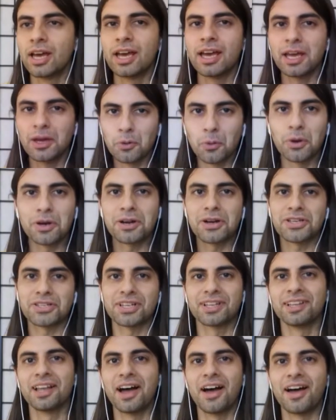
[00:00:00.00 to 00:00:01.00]
It works a
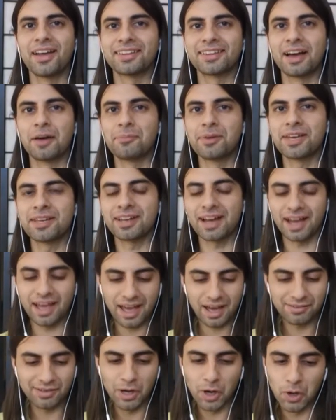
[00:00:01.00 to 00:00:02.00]
lot. I mean, I
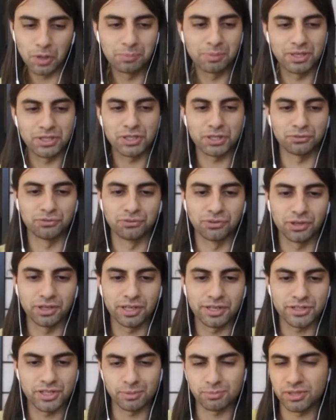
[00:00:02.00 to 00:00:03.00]
have a whole bunch of
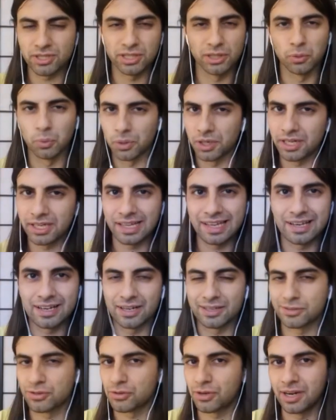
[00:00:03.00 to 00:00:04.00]
footage. I'm still working
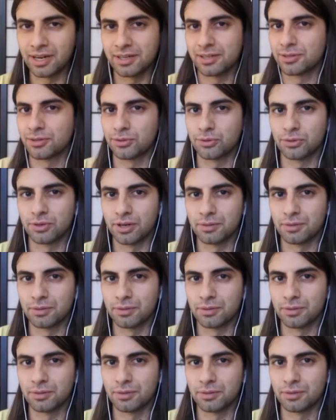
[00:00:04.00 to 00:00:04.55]
on trying to